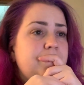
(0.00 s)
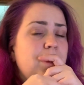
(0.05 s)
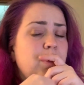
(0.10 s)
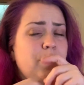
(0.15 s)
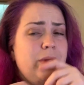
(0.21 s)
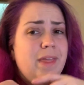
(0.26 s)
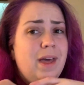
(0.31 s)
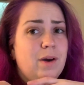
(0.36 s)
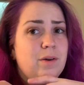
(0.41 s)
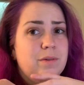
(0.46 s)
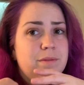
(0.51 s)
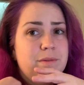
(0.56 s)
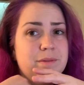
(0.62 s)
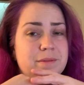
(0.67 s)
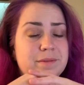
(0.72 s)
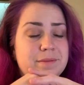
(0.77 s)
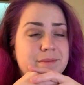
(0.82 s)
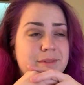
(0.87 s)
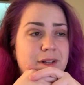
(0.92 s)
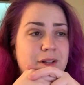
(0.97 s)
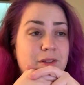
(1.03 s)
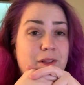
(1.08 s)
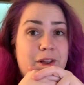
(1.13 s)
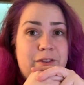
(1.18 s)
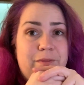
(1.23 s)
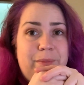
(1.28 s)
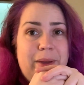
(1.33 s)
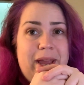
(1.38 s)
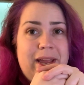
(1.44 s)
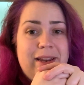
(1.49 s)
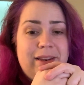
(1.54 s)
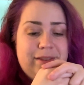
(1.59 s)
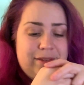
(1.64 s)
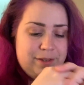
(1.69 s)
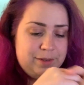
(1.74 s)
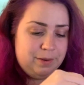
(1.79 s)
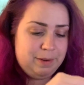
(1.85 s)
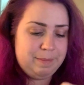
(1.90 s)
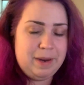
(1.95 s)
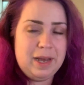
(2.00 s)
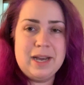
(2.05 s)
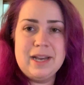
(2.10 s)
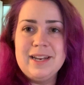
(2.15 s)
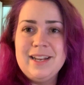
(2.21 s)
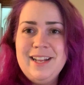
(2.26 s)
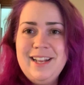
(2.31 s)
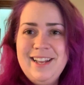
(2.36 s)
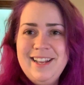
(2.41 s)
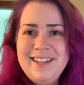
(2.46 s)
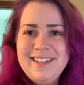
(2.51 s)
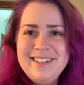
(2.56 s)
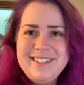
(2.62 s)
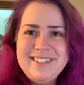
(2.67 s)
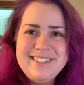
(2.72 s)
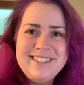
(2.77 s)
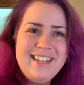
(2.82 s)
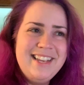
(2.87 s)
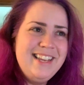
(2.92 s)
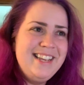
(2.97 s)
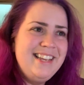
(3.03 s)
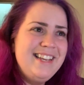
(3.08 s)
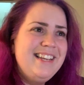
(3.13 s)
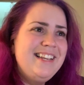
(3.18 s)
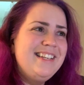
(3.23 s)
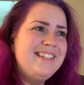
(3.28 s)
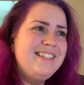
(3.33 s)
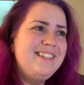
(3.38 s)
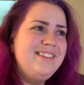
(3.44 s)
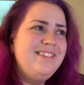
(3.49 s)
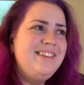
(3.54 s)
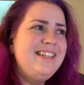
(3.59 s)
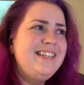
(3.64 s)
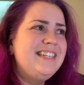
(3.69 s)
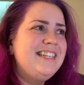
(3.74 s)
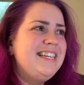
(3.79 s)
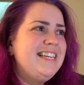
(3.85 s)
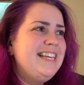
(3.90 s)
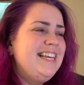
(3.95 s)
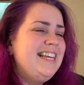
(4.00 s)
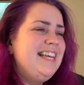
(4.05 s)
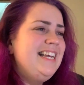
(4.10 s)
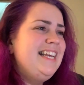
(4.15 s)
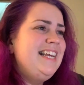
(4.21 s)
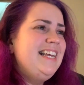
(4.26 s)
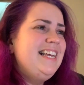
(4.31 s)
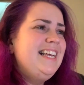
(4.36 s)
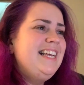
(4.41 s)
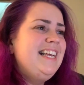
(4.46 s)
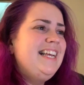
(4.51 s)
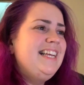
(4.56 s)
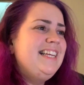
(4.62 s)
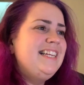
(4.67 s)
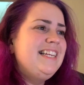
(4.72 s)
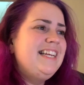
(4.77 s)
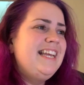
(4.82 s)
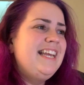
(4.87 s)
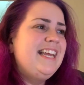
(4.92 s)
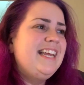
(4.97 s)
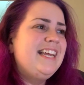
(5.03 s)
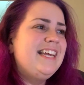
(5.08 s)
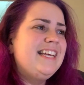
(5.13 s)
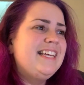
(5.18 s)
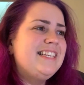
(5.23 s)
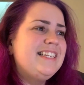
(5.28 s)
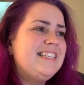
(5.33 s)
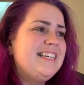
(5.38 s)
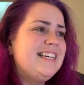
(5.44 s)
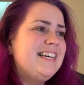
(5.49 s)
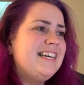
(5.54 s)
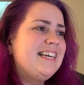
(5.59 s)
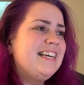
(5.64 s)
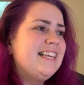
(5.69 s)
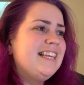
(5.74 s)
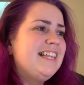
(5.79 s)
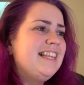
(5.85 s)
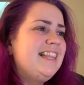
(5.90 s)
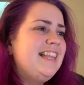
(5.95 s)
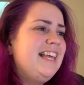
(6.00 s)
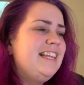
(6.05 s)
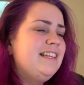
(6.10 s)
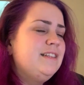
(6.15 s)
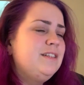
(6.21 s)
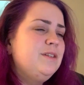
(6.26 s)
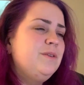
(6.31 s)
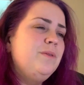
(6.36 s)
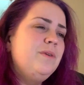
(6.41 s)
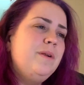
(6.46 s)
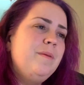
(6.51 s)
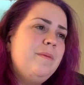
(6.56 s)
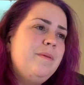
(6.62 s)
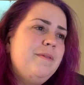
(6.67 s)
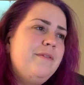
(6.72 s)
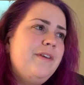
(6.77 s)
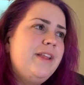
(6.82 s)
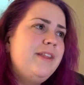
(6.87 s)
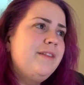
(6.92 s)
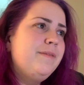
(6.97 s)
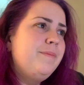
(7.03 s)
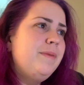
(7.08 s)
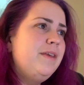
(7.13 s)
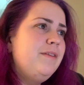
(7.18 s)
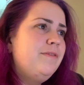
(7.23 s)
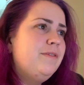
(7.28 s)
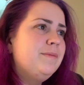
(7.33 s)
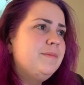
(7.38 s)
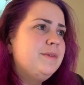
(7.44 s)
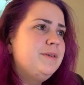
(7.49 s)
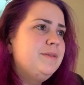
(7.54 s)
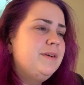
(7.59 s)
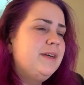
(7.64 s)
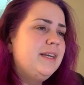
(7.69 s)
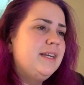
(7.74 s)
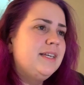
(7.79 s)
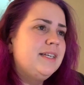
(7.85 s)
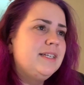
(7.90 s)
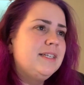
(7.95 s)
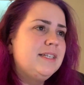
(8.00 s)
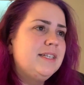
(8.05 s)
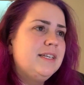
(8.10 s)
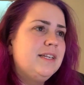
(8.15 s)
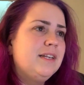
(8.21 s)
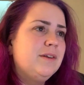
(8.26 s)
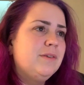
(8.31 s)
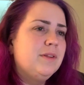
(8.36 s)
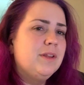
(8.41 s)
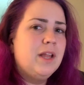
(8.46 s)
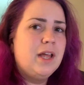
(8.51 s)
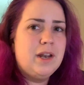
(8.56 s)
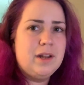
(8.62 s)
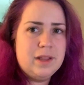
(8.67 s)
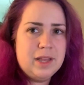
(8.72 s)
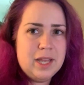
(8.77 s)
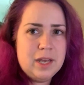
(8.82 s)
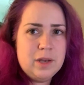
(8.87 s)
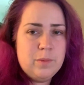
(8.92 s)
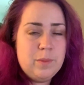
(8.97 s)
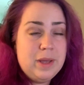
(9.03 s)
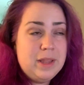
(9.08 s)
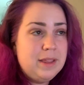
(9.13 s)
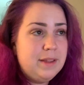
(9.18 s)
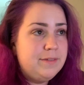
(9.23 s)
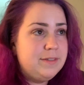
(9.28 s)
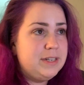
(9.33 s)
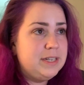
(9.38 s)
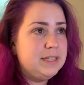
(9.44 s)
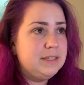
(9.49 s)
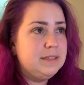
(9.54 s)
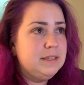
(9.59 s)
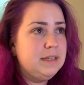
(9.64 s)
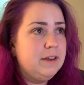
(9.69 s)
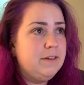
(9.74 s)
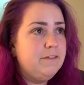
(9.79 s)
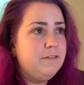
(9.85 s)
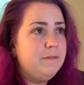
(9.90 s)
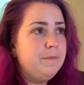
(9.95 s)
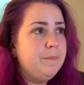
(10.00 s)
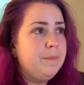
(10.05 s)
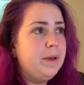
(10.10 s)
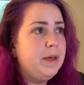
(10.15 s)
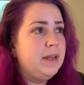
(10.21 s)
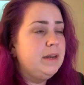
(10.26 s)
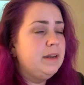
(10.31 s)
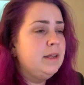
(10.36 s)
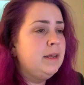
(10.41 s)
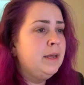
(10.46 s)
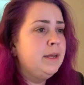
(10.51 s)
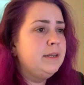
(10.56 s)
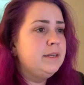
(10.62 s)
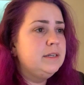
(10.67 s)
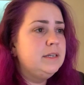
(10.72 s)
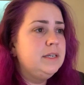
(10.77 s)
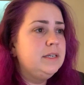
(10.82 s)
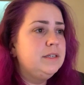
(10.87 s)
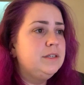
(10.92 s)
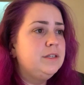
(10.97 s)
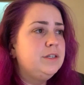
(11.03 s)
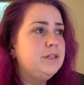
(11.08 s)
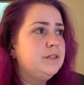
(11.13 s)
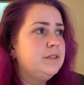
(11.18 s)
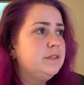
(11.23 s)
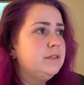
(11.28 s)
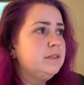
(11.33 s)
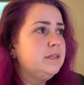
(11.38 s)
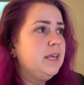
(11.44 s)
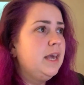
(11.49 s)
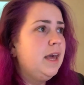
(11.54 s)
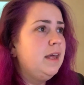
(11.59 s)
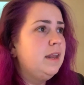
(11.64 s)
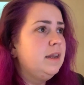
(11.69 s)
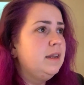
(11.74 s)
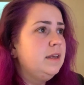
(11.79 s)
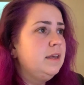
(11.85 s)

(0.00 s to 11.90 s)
without a lot of pain, so I'm not gonna do it. And that sort of prevents me from doing, a lot of like weightlifting stuff, but I need to just get